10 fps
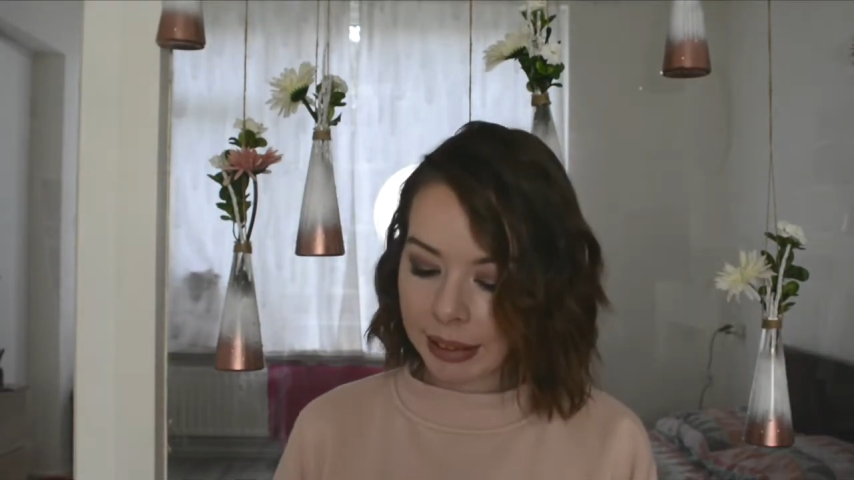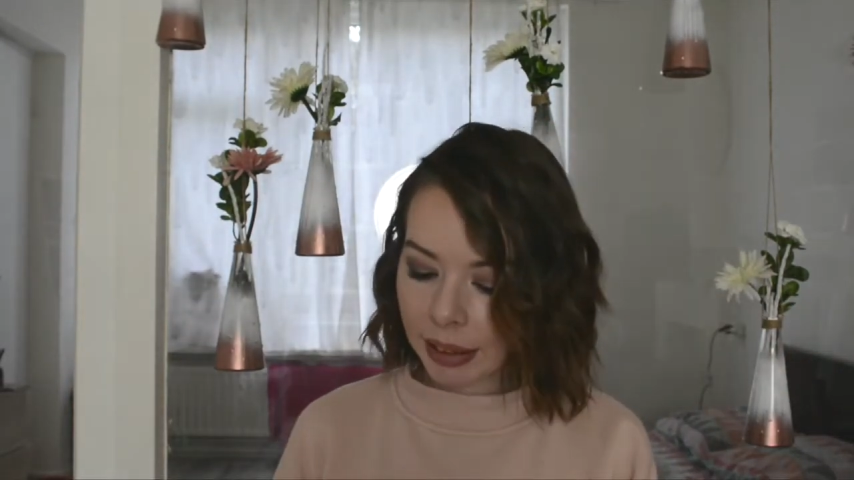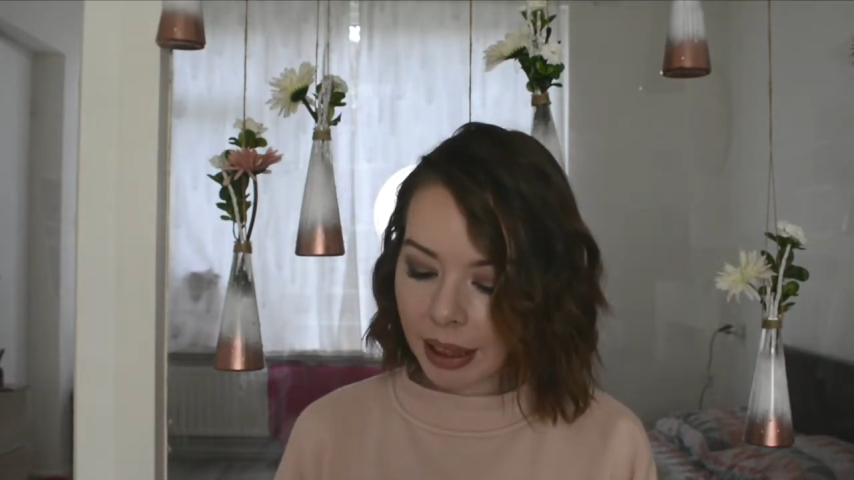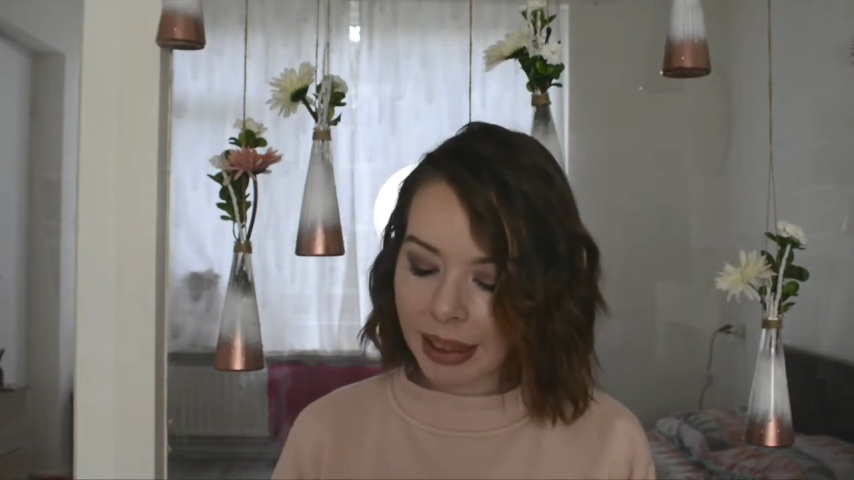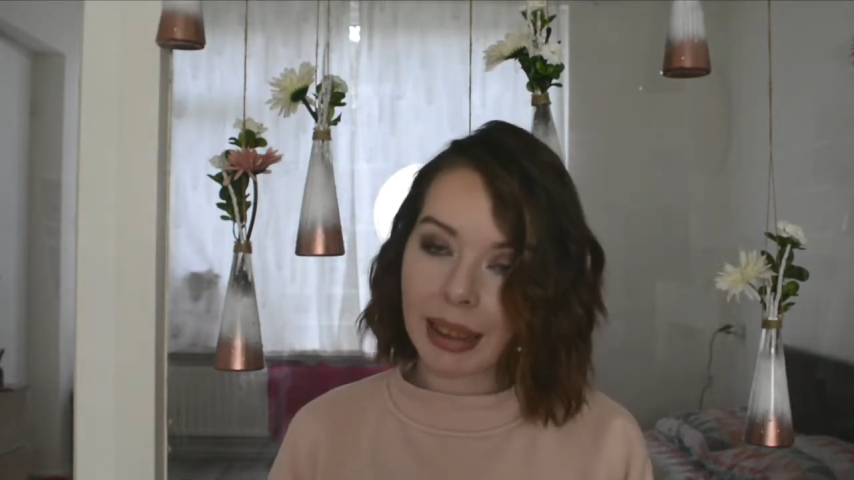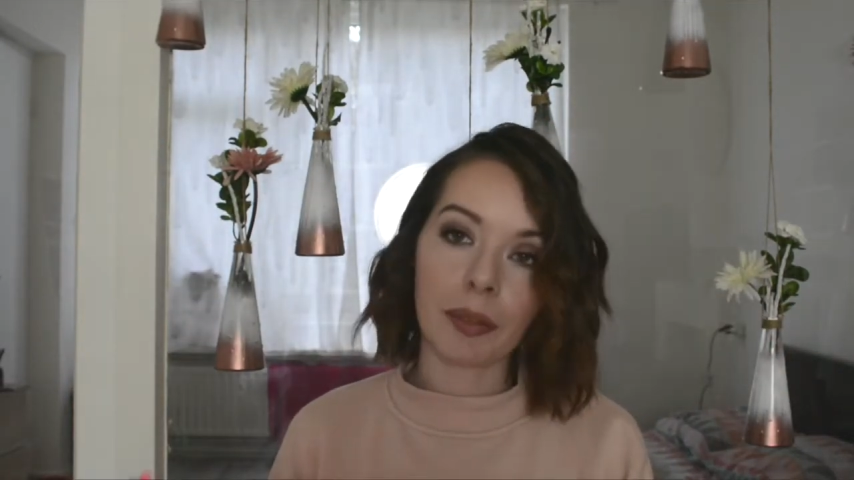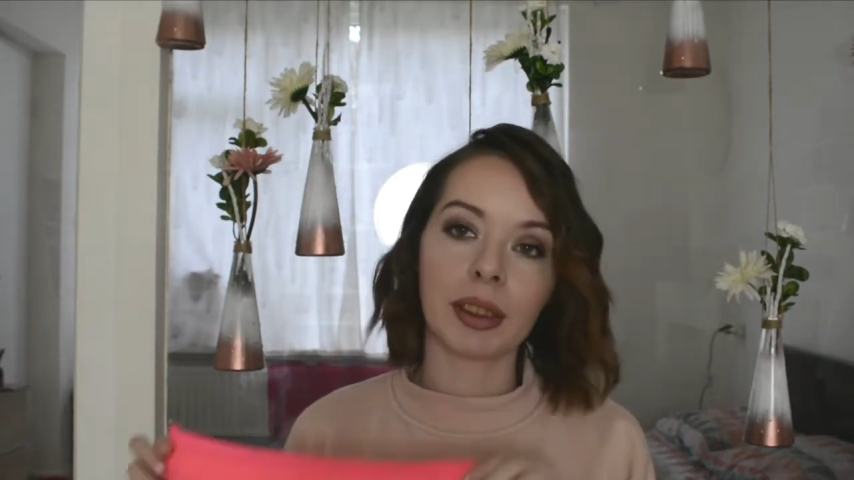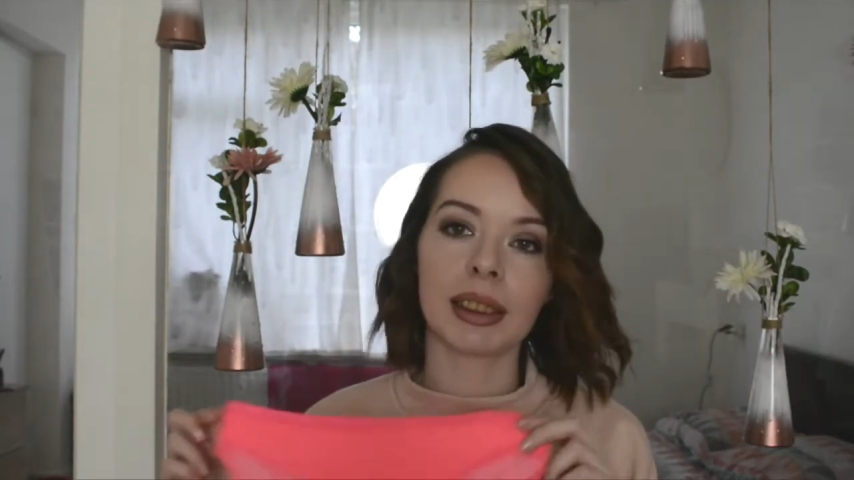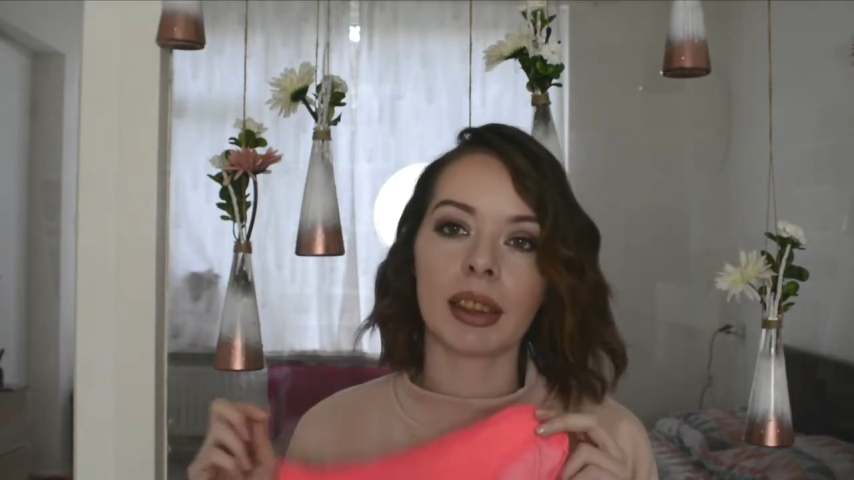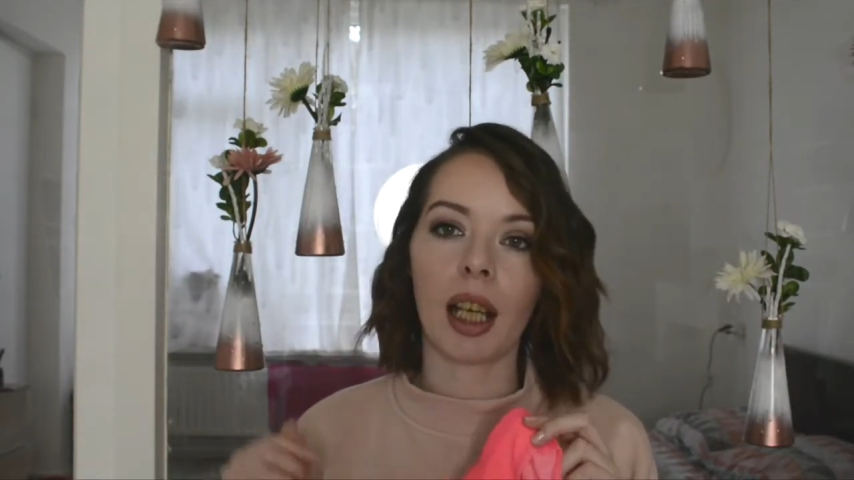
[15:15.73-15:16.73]
a slightly
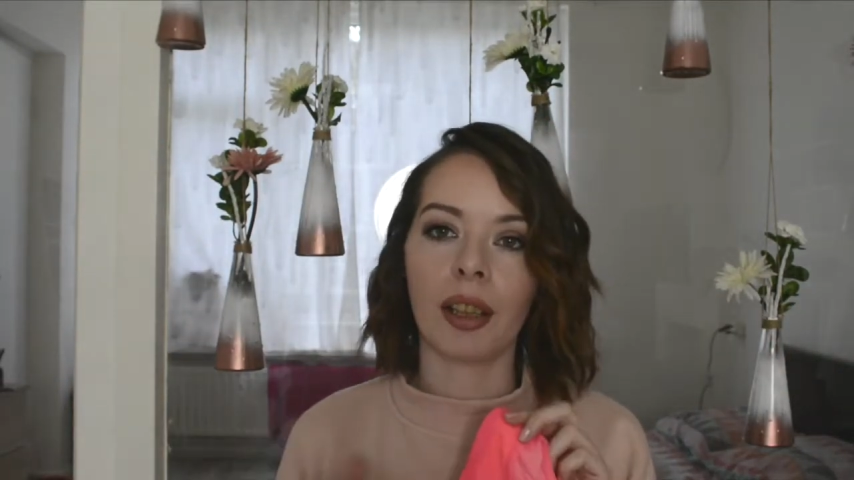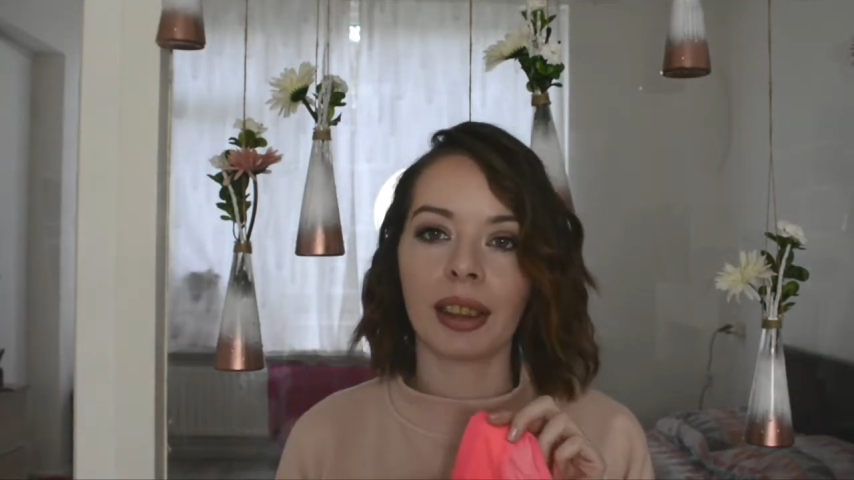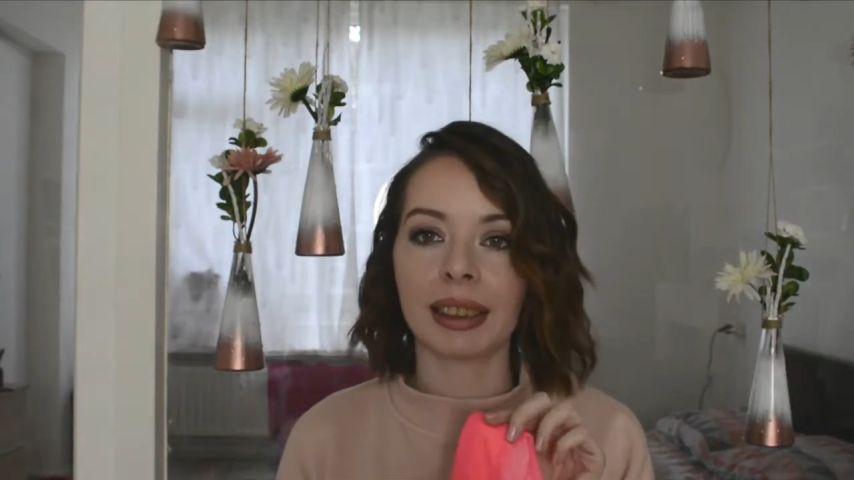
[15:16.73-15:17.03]
different style,